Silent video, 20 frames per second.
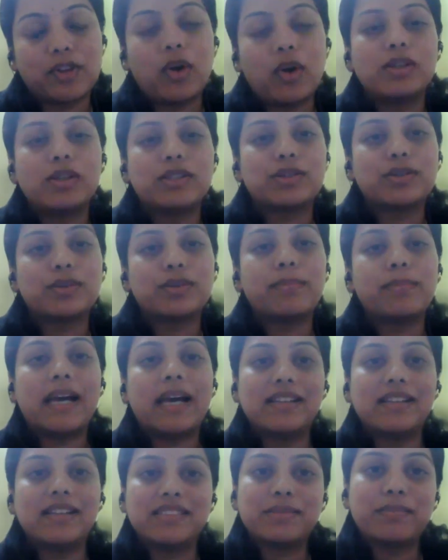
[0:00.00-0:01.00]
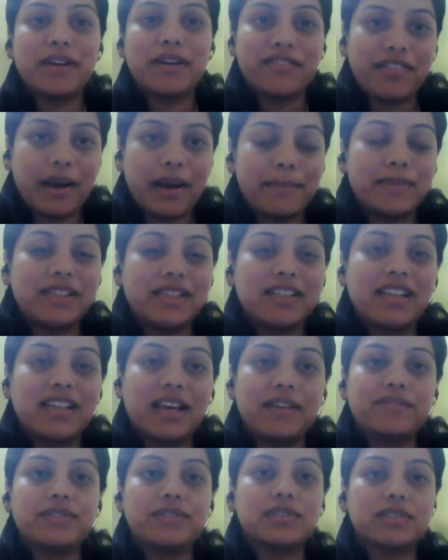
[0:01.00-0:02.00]
Also balance my family
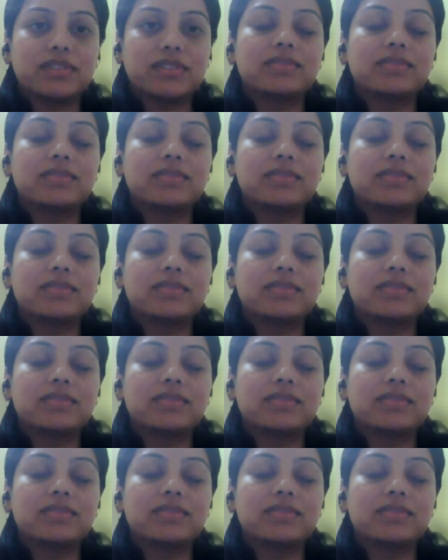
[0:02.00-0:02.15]
life, sir.